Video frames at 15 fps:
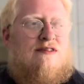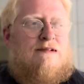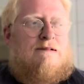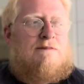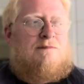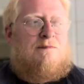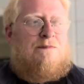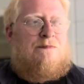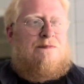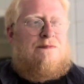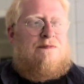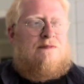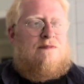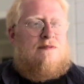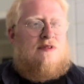
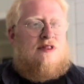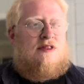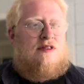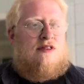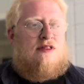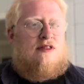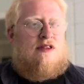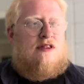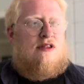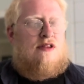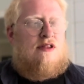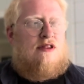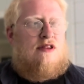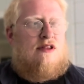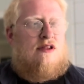
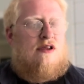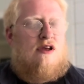No one is speaking in this clip.